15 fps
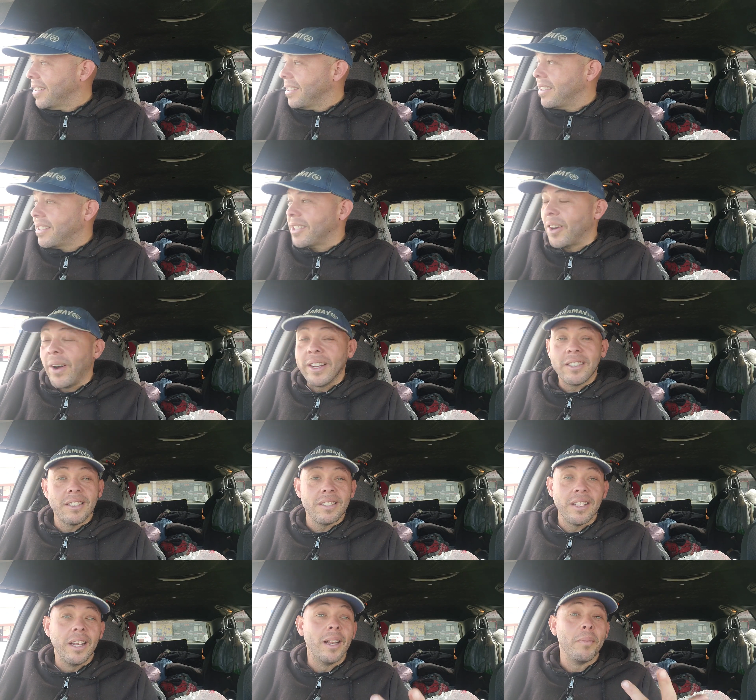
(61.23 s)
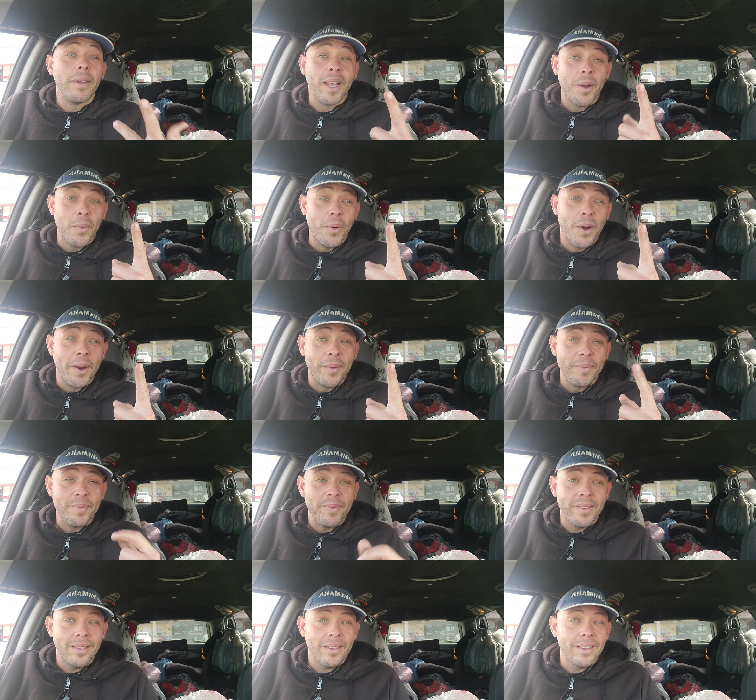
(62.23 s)
So I just said, let me get one.
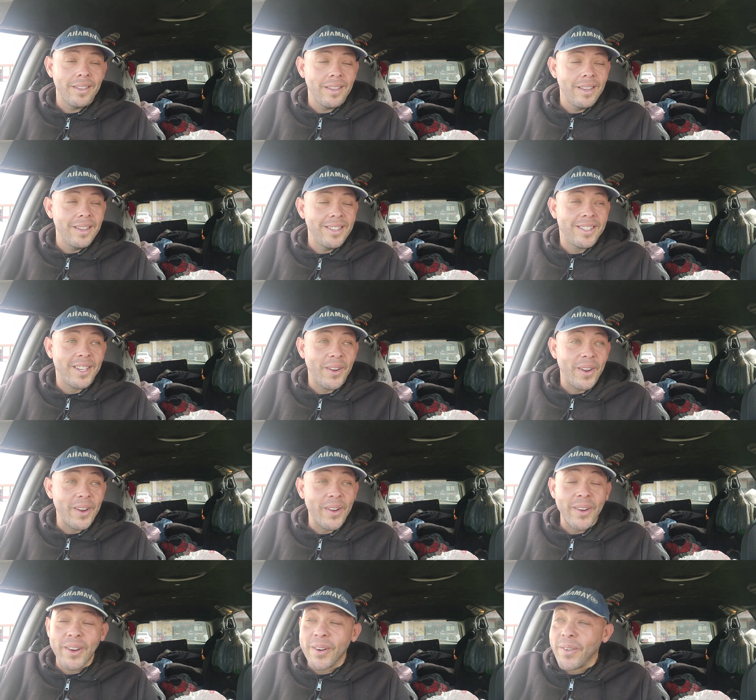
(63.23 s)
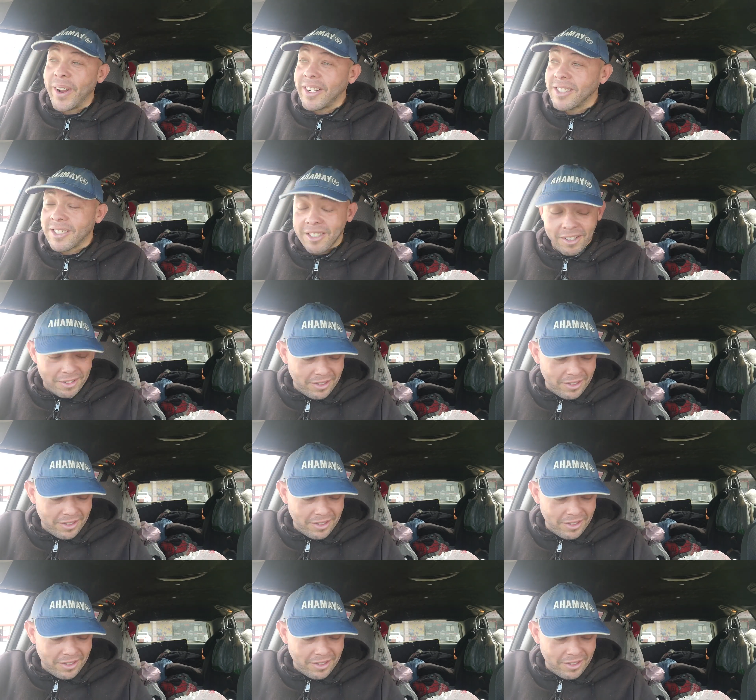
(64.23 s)
So I go to the register.